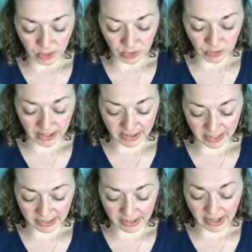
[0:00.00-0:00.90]
So I
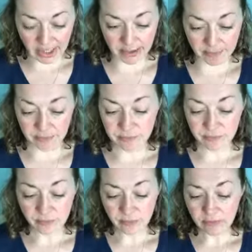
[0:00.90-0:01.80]
think
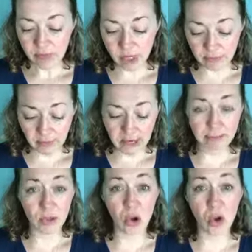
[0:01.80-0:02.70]
in my
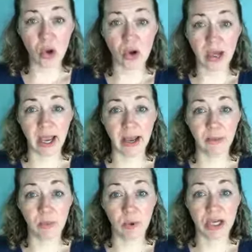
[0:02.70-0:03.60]
blog,
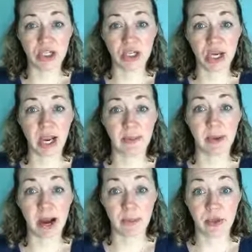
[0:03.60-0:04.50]
which
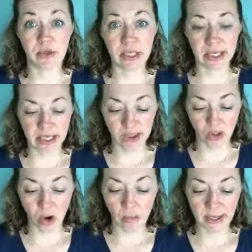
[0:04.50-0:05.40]
I will link in the
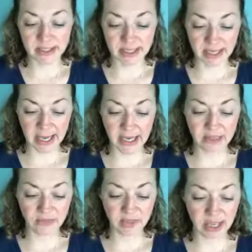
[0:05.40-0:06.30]
comments at the
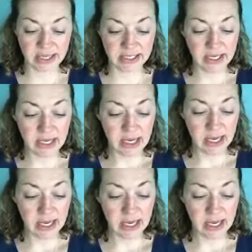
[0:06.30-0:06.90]
end of this,